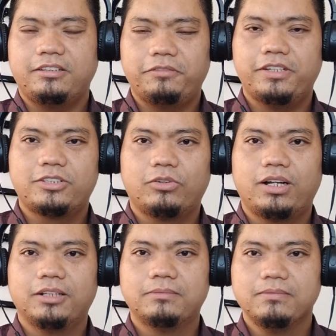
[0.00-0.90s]

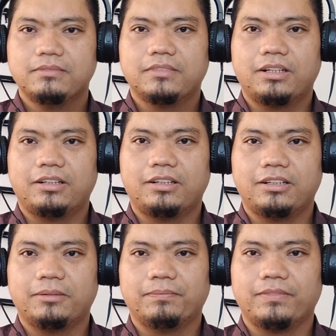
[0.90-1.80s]
individual,
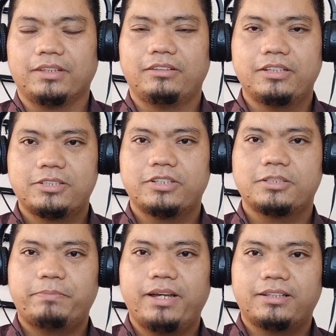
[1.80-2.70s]
um, the
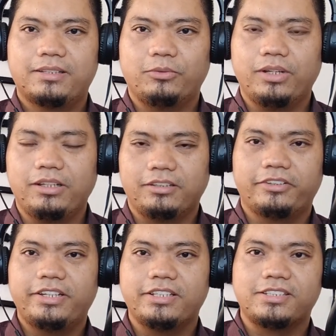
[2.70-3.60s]
disrespect will
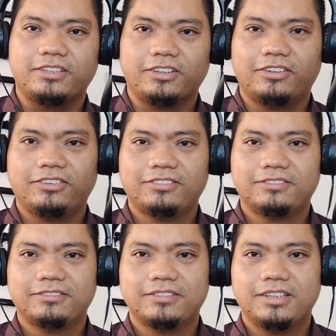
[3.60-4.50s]
increase, you know.
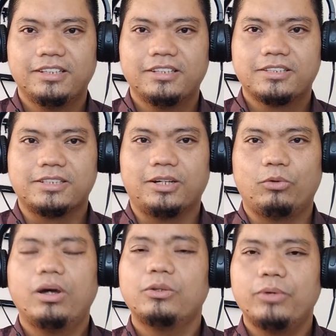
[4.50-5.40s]
So,
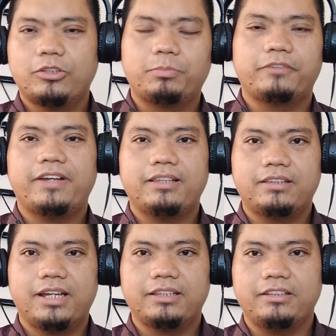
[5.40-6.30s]
one way to
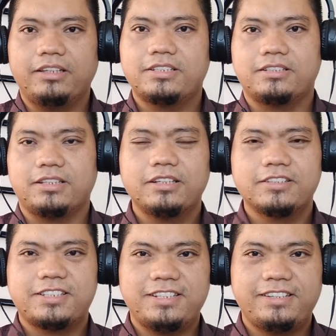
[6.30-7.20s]
prevent that is
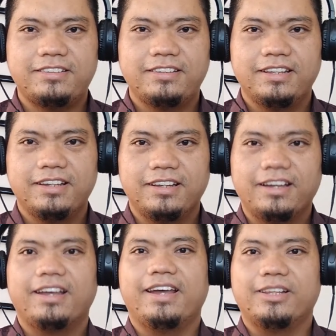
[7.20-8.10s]
Zanshin.
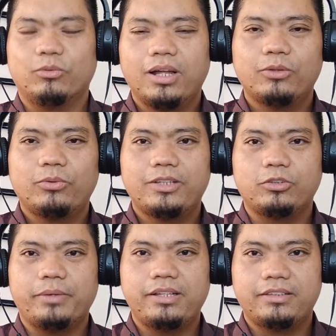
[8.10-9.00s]
And one way
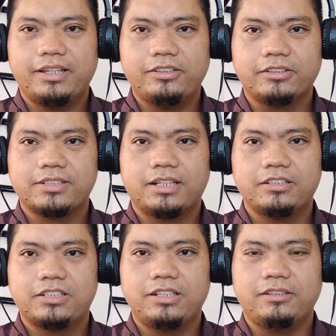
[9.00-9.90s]
to maintain your
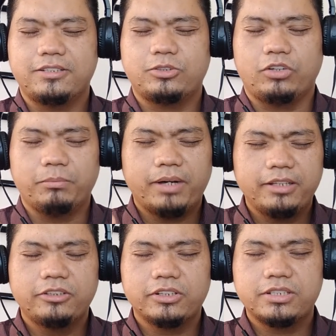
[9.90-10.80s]
Zanshin is to
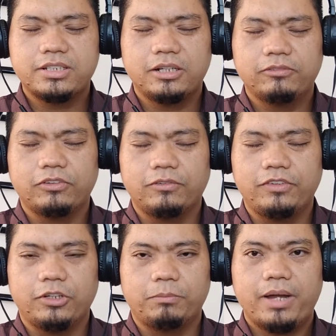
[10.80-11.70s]
remind yourself
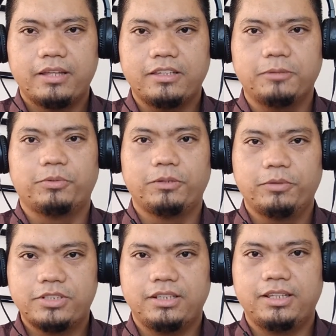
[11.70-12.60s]
of your path and
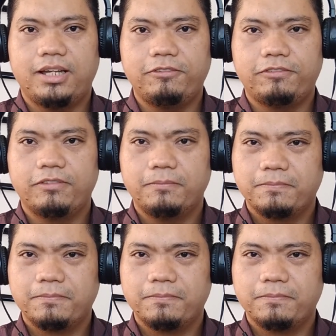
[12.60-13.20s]
purpose in life,